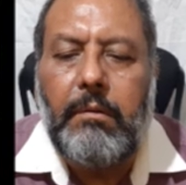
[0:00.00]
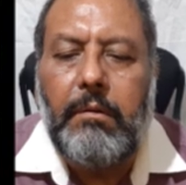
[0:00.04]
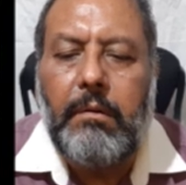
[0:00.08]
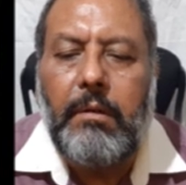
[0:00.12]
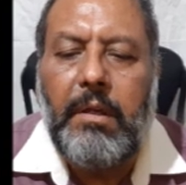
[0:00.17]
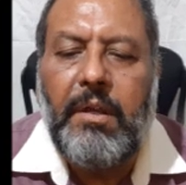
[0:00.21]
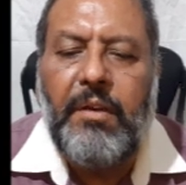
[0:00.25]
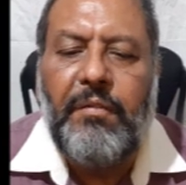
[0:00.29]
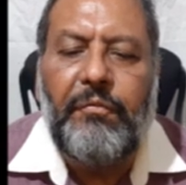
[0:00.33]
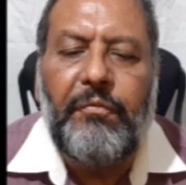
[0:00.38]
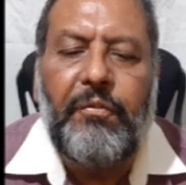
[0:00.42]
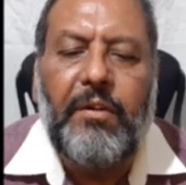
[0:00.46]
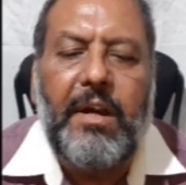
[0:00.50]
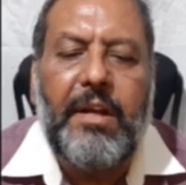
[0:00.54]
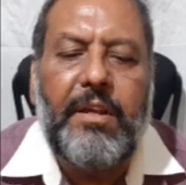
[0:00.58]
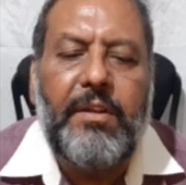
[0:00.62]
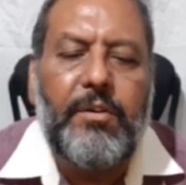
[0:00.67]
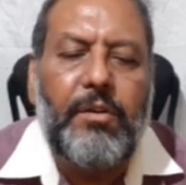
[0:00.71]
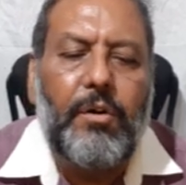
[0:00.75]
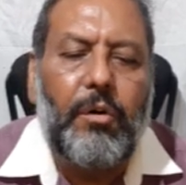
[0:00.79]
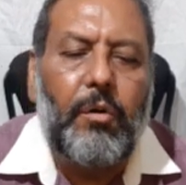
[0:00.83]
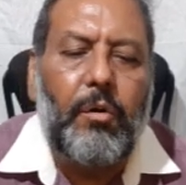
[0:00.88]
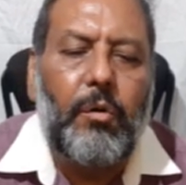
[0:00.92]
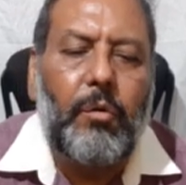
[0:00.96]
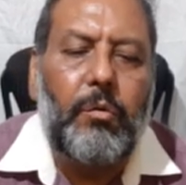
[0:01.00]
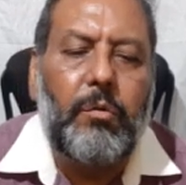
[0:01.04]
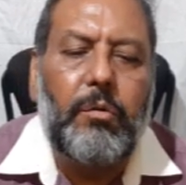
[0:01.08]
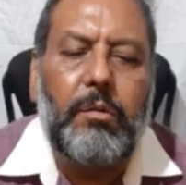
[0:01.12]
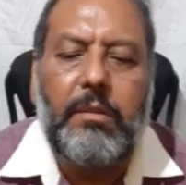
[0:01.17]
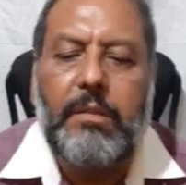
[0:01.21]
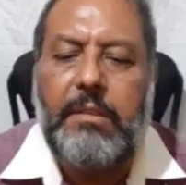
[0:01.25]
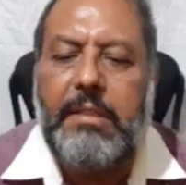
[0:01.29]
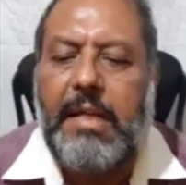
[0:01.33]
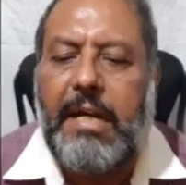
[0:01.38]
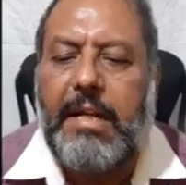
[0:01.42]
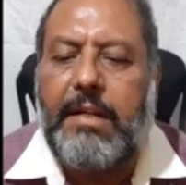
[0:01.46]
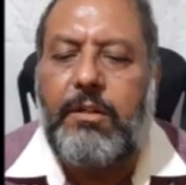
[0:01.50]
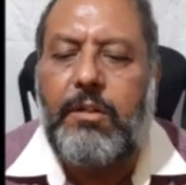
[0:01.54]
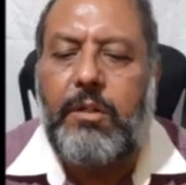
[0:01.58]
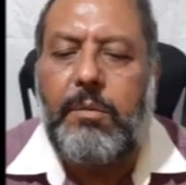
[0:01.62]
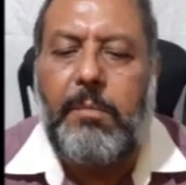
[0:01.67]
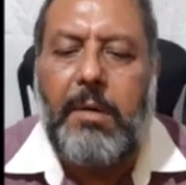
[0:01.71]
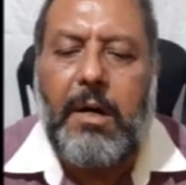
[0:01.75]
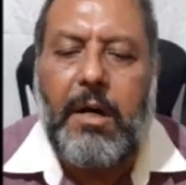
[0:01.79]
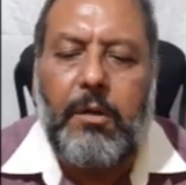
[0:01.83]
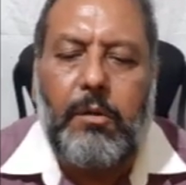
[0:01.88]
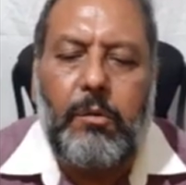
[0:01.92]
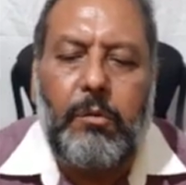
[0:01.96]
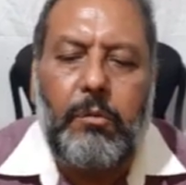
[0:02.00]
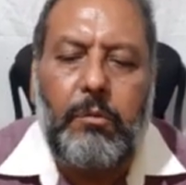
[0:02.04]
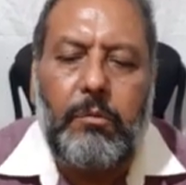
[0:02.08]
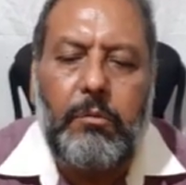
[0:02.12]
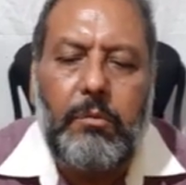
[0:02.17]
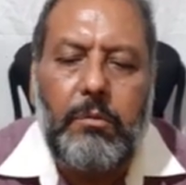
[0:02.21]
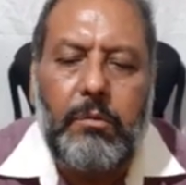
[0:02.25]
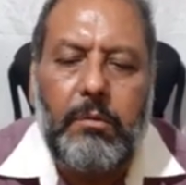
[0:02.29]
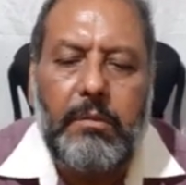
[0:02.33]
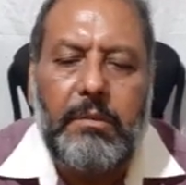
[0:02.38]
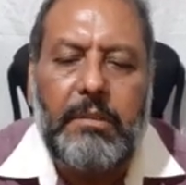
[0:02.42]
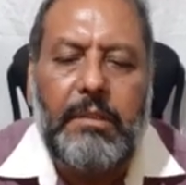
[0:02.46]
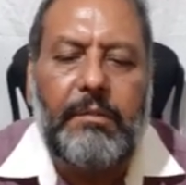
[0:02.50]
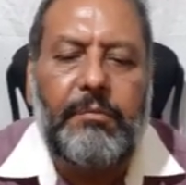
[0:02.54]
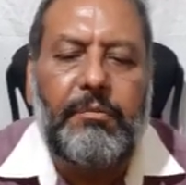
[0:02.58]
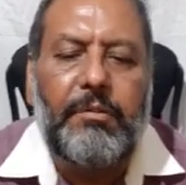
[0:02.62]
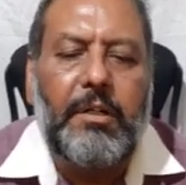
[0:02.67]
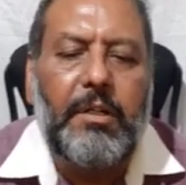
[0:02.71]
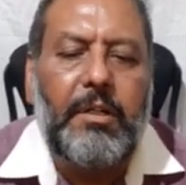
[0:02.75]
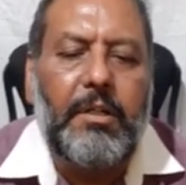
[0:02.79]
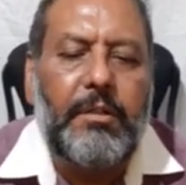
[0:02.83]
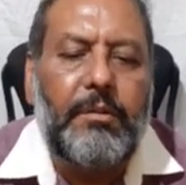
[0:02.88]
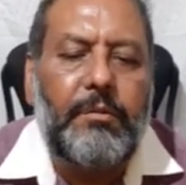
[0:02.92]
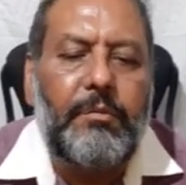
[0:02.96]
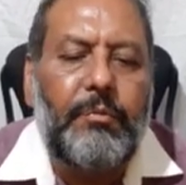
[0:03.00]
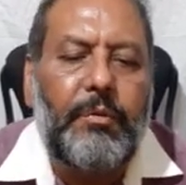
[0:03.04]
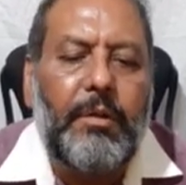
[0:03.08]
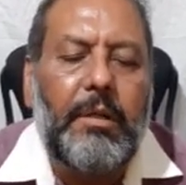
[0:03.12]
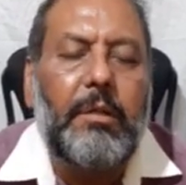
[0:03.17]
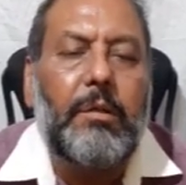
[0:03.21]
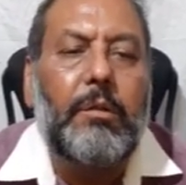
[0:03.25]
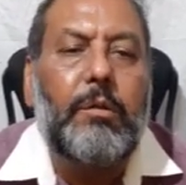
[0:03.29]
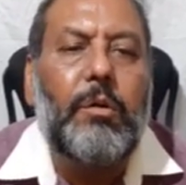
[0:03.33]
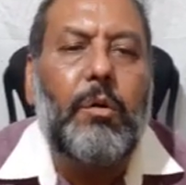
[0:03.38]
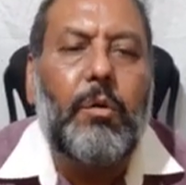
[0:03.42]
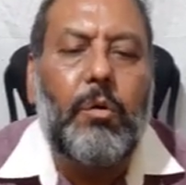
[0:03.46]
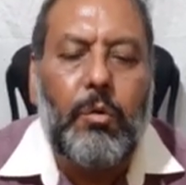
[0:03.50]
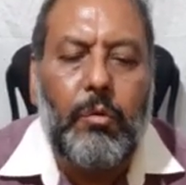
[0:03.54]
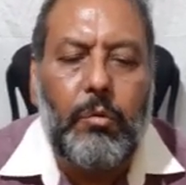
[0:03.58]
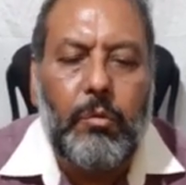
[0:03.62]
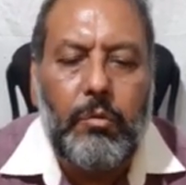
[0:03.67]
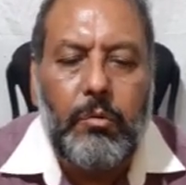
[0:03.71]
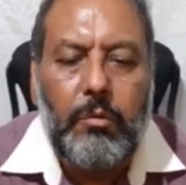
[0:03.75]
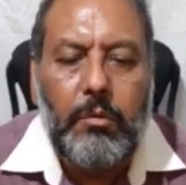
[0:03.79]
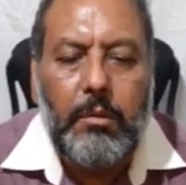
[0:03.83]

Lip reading: if I know that tomorrow the world will go